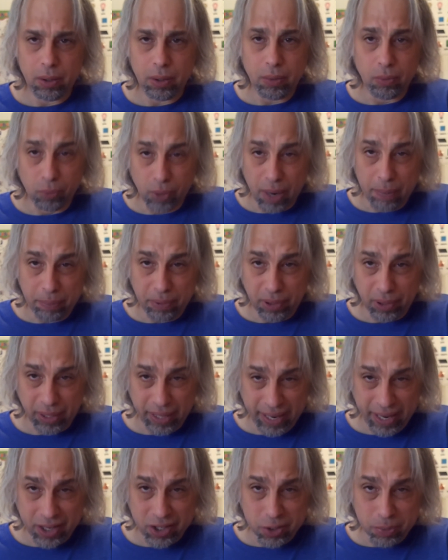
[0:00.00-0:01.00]
Rumble
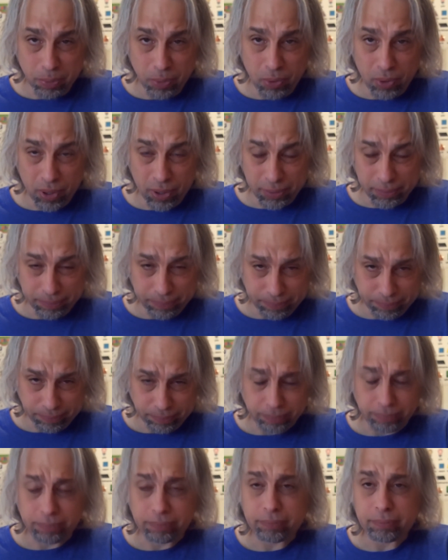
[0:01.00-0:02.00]
is more
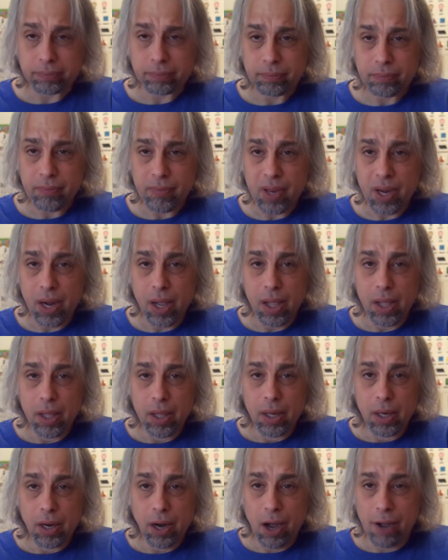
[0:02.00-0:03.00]

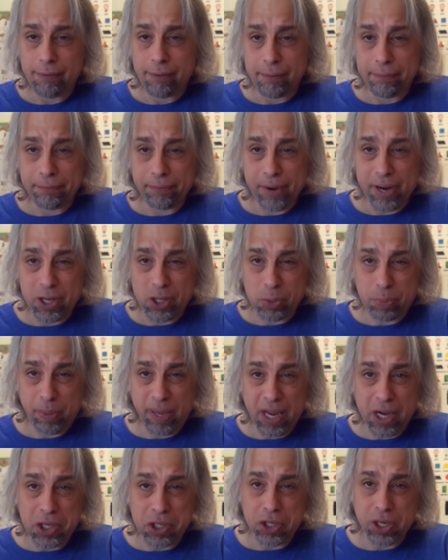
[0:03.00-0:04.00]
of a free
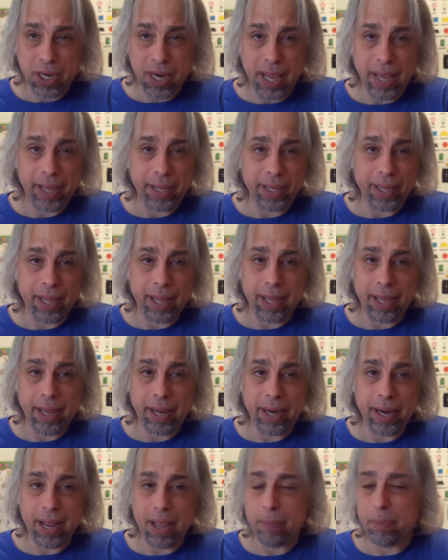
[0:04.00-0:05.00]
speech, and
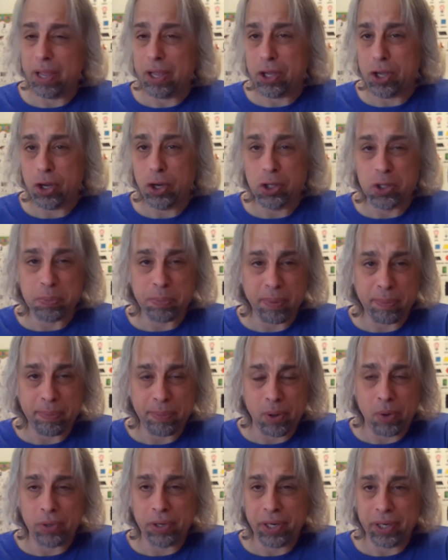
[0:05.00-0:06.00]
I am a huge
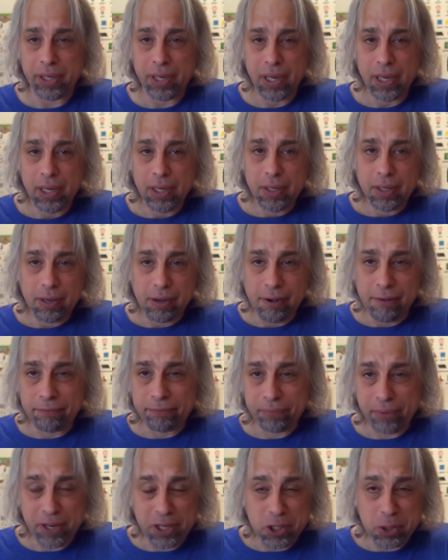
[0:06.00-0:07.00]
proponent of
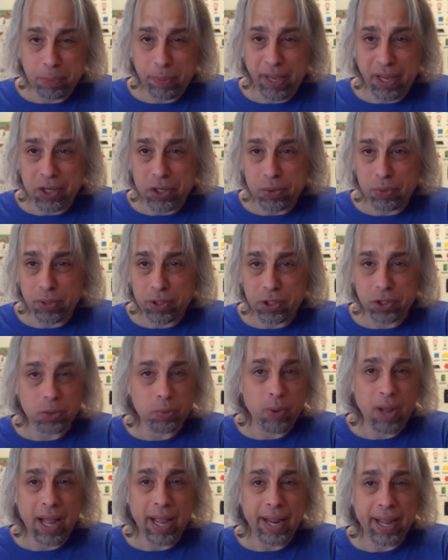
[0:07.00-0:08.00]
free speech, which is
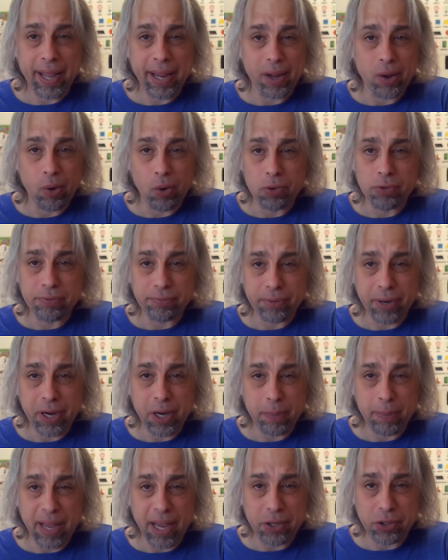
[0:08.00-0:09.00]
why I own
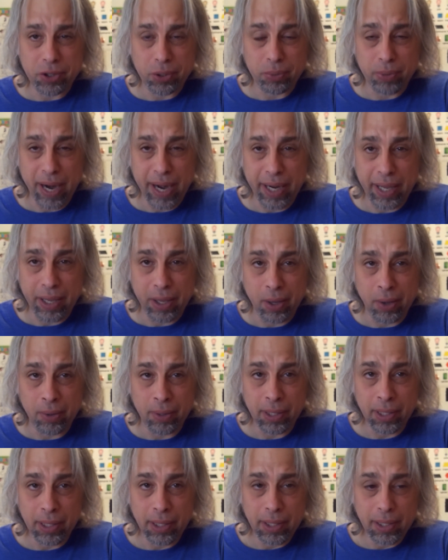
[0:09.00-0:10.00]
Freedomizer Radio.
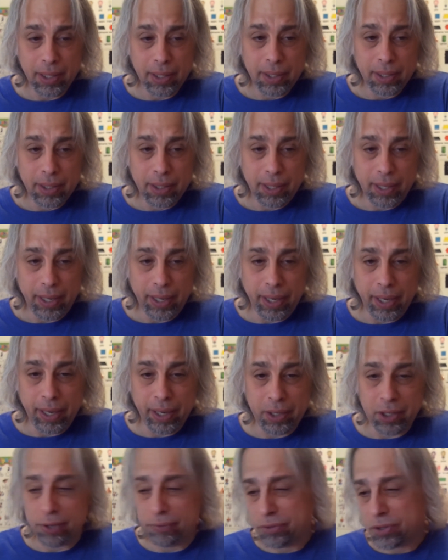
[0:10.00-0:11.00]

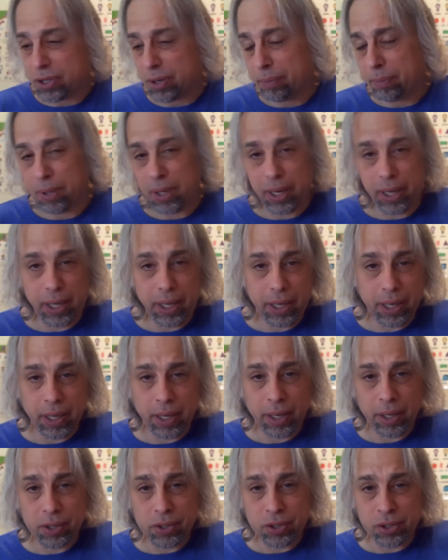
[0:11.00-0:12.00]
And if somebody
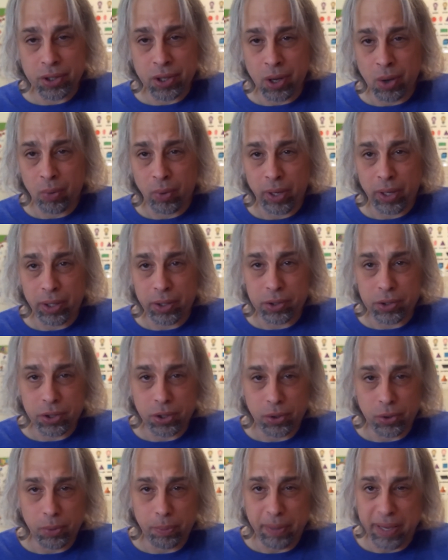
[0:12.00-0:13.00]
is going
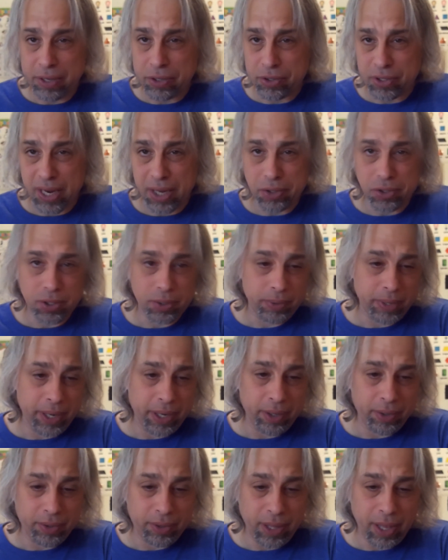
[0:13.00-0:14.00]
to be
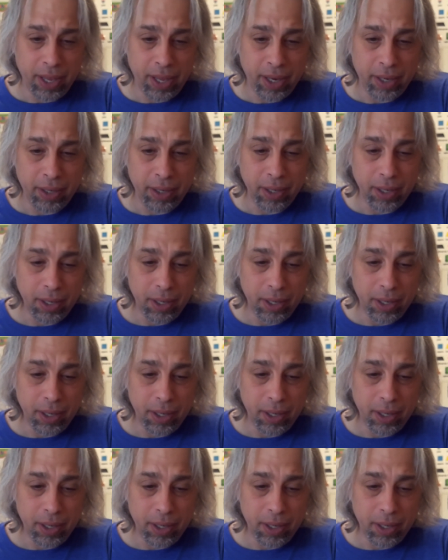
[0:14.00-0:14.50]
censoring, then